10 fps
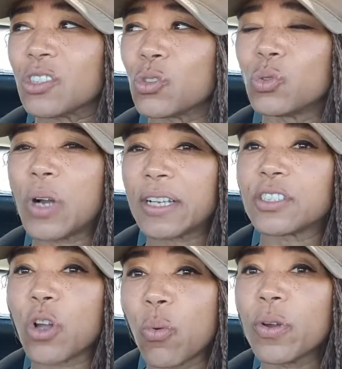ooh, I
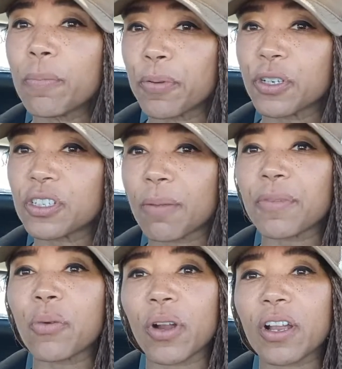don't want to push
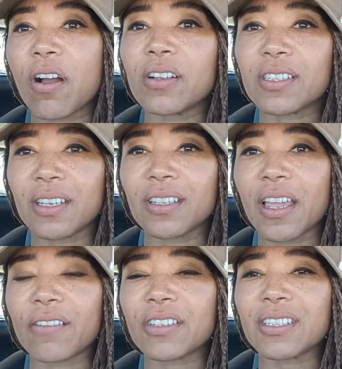something where I constantly
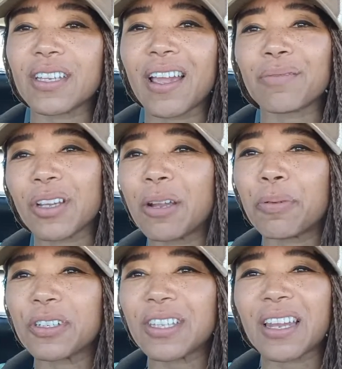have to say, I'm sorry,
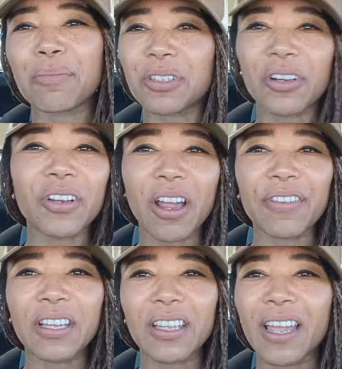push that. I'm sorry, you're
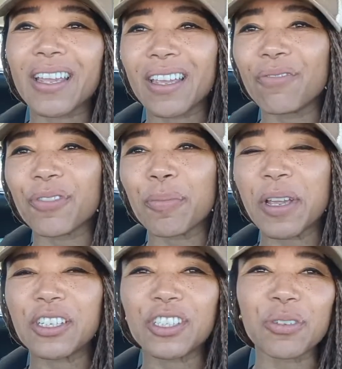having like
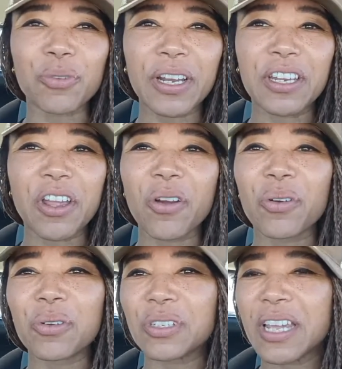inflammation, runny
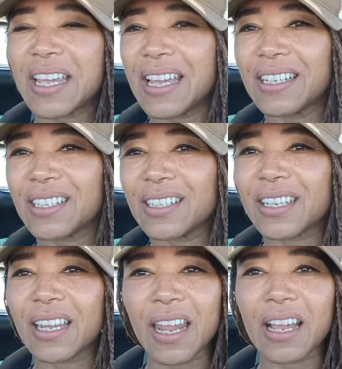nose, itchy
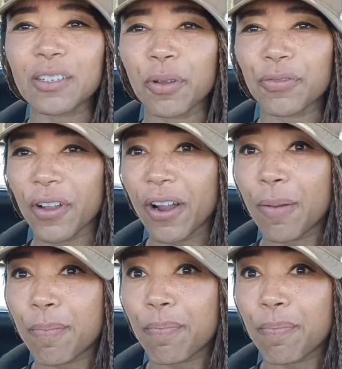skin, eczema flare up,